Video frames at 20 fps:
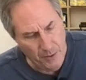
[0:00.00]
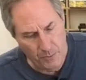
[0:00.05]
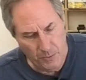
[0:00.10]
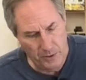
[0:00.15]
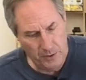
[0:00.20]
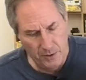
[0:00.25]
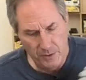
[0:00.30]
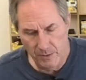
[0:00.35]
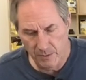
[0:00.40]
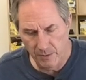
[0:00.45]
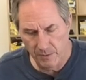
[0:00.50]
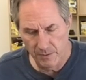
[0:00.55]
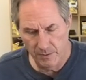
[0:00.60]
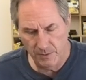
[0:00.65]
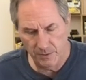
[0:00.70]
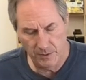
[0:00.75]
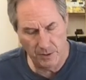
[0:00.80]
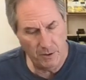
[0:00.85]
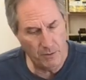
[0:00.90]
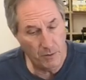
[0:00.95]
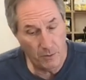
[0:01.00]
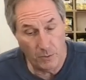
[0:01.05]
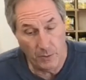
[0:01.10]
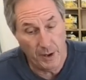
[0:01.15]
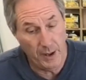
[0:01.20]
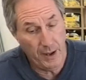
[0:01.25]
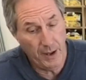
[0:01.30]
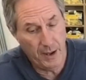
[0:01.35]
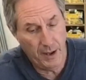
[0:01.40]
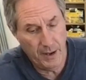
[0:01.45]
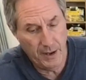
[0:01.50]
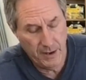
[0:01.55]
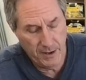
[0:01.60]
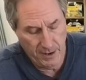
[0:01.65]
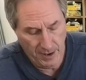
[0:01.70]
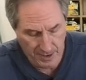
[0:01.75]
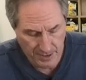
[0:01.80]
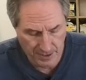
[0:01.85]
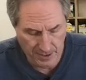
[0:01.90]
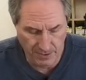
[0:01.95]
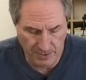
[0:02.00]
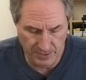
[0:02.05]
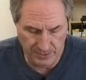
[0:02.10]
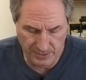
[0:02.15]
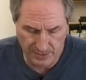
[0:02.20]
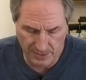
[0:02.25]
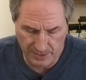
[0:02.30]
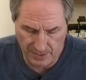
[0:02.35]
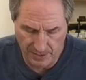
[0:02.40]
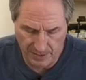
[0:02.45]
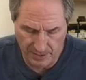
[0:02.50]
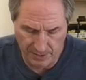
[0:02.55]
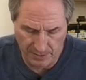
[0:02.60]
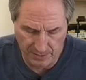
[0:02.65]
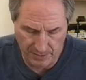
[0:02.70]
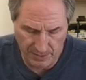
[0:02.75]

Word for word: will go away. I, I guarantee you,